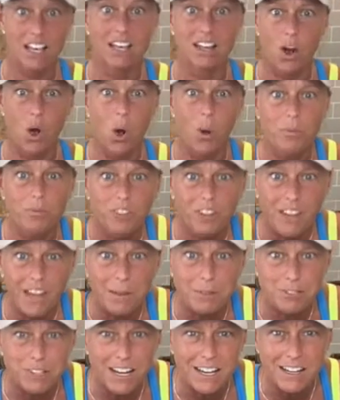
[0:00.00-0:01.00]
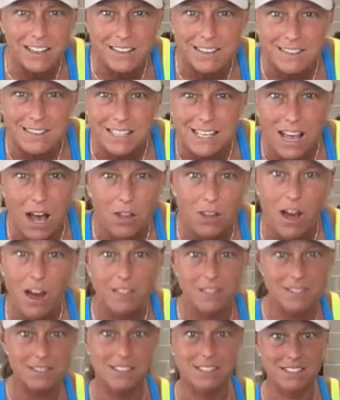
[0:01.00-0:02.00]
and hopefully, I'm trying to see how
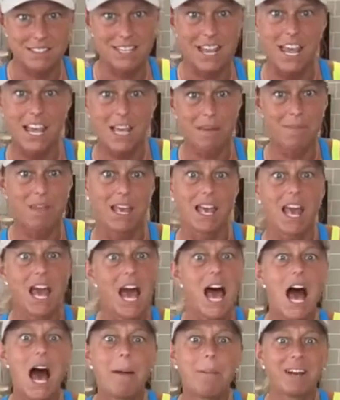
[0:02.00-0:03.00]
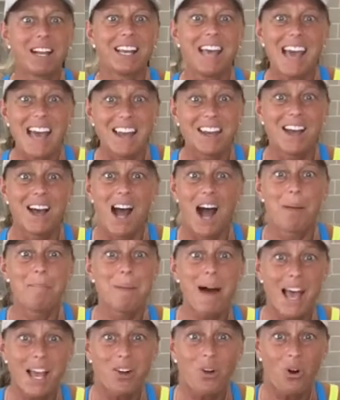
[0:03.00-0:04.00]
long this has taken me. But again, my